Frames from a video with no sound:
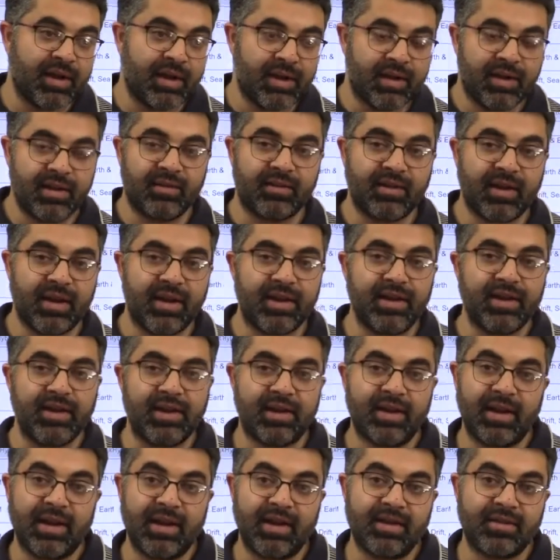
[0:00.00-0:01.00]
designed the
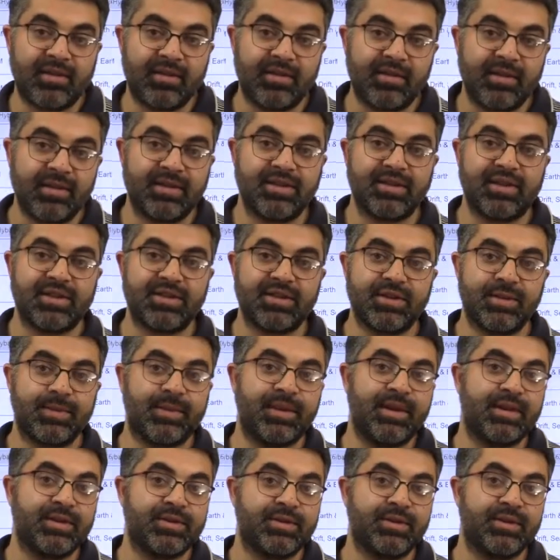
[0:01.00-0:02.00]
classes in such a
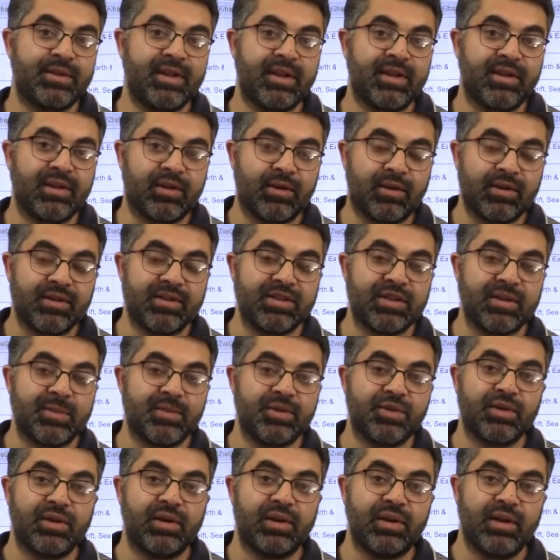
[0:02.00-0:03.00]
way so that the
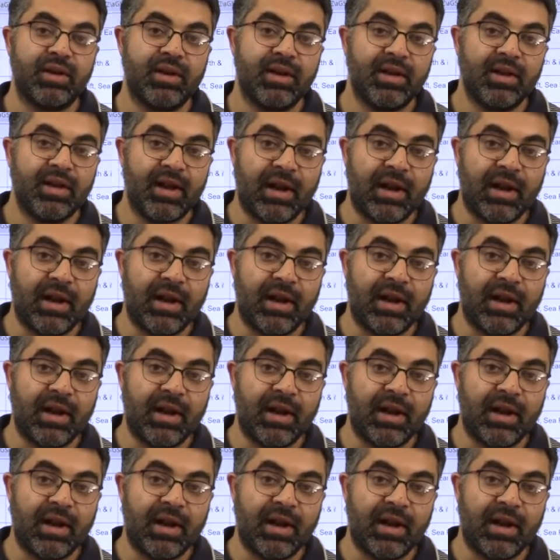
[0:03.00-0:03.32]
conceptual